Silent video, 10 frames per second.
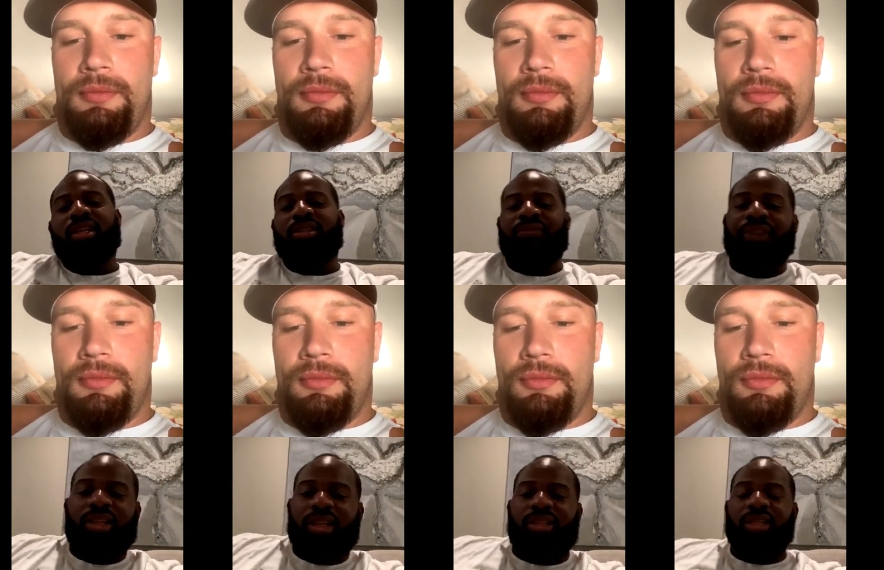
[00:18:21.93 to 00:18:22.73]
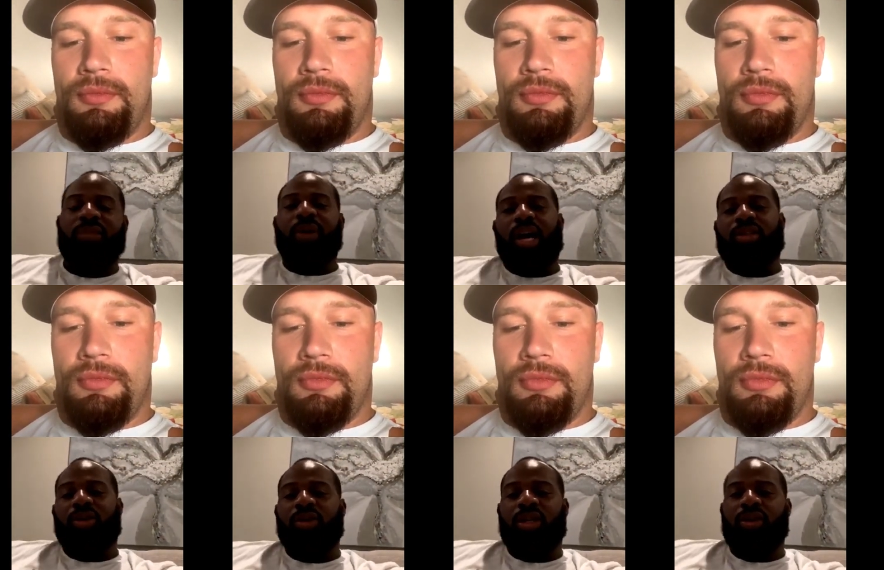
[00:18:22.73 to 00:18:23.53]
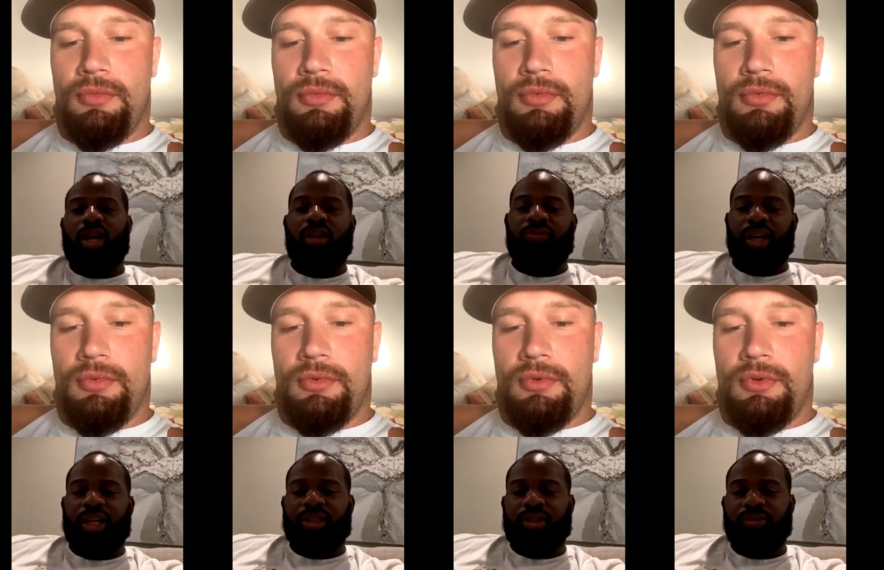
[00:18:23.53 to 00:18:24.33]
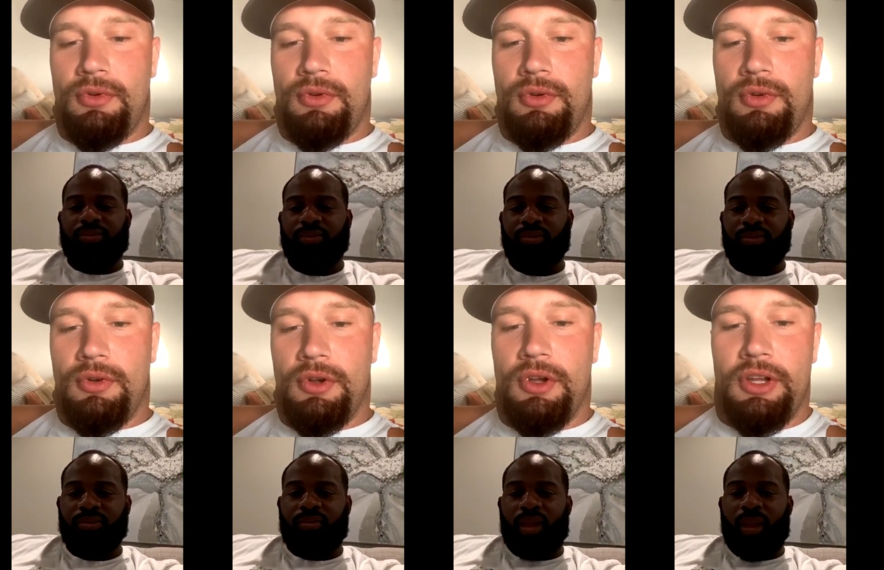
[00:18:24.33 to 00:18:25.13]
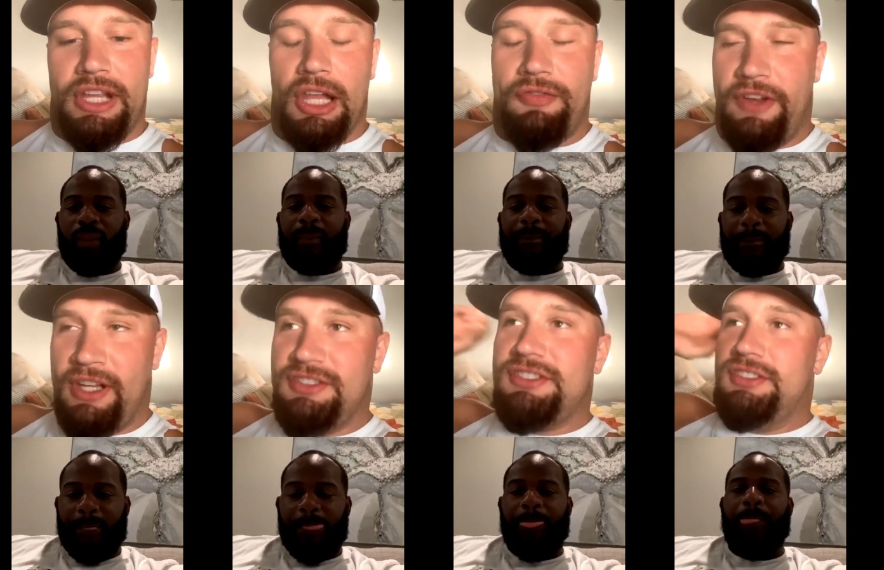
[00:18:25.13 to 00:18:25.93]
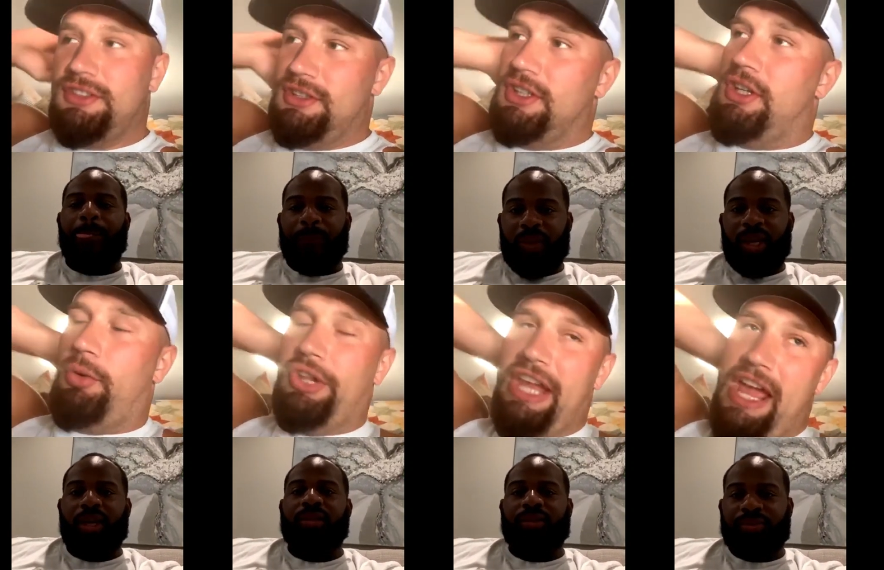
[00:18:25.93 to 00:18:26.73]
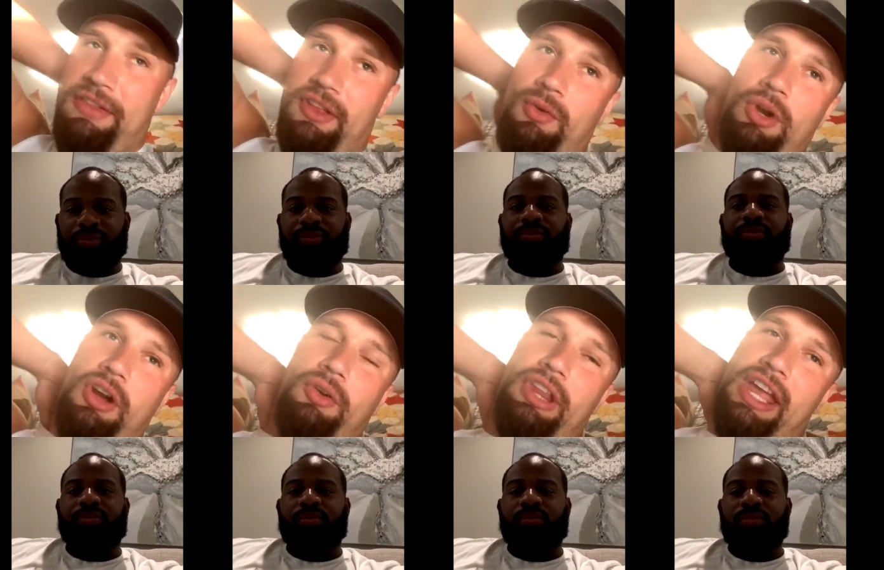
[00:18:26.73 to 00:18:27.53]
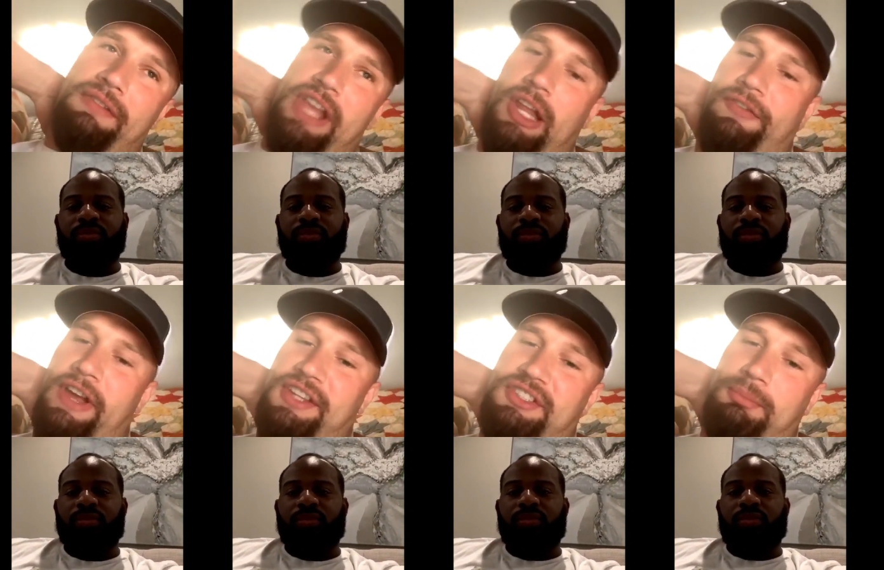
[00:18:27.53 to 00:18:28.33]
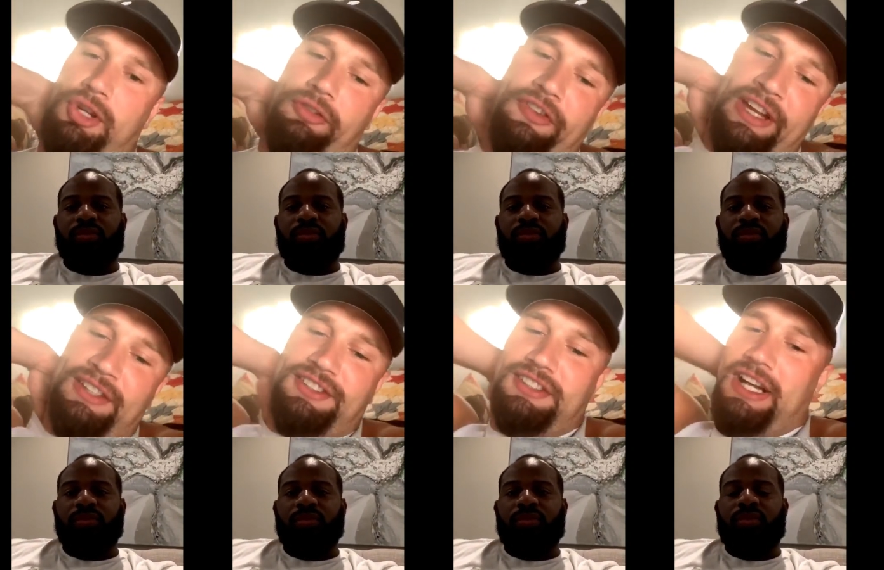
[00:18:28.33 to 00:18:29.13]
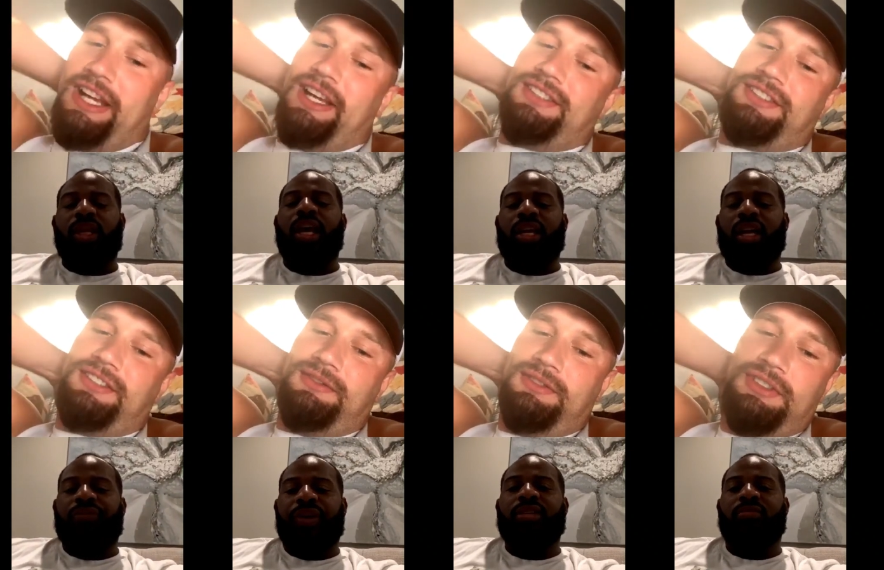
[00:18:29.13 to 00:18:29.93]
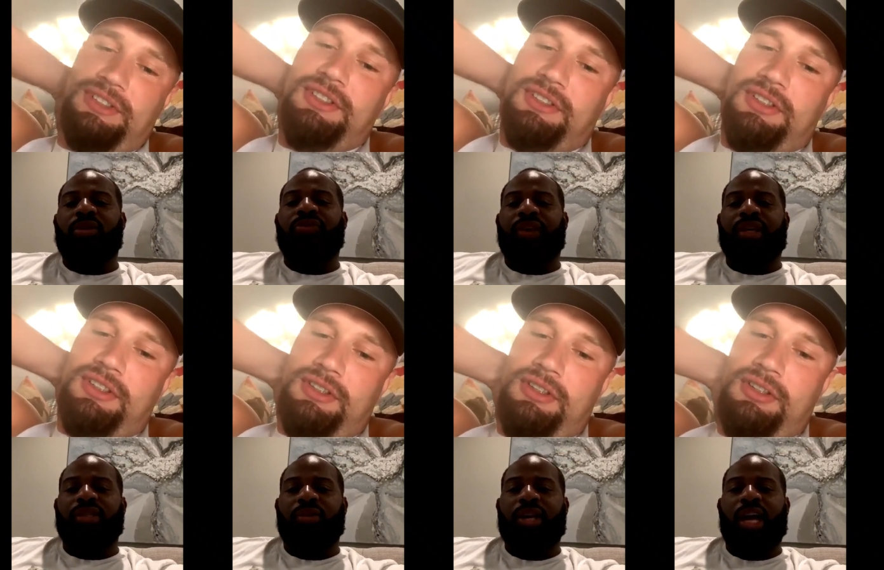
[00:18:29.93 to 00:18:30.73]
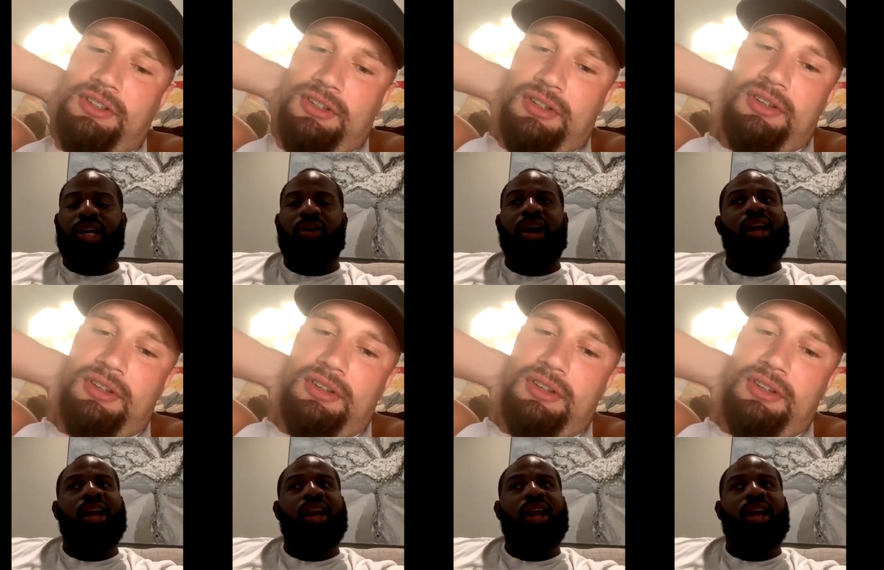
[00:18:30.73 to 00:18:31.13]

Speaker 1: some 50, 60 pound tuna though, Yellow fins.
Speaker 2: Yellow fins. Yeah. Well, they have what are, they have yellow fans and blue fans, I guess.
Speaker 1: Fans and blue fans, yeah. We got to go